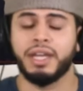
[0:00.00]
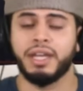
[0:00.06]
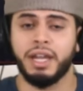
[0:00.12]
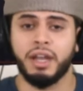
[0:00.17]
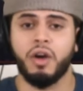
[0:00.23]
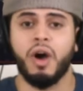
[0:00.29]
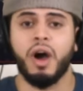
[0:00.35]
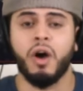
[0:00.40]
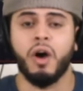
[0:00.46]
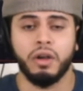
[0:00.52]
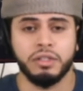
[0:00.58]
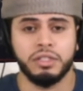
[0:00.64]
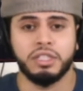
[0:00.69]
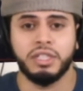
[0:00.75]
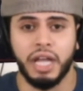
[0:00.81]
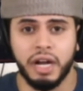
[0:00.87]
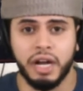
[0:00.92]
Canelo on
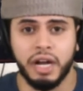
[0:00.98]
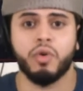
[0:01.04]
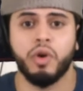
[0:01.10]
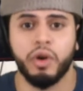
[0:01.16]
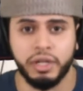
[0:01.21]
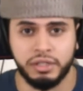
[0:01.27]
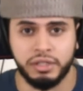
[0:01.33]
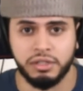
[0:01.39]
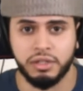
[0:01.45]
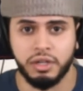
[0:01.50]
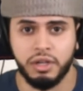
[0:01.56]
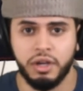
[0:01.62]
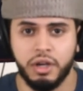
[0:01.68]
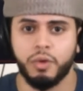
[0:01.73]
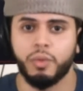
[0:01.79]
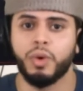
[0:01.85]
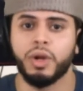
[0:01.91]
steroids
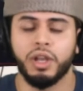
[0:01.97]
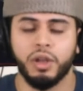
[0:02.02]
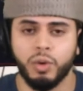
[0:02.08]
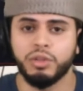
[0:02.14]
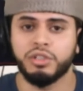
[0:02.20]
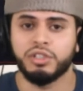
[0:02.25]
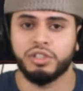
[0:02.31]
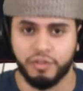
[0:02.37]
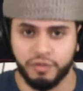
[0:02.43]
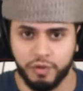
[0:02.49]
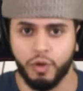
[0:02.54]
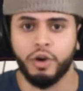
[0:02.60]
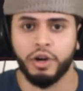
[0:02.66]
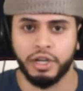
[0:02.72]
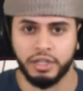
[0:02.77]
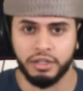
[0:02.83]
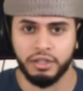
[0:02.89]
will lose to
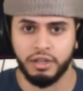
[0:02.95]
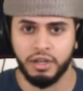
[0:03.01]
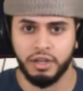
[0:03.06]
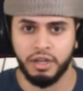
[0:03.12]
Floyd.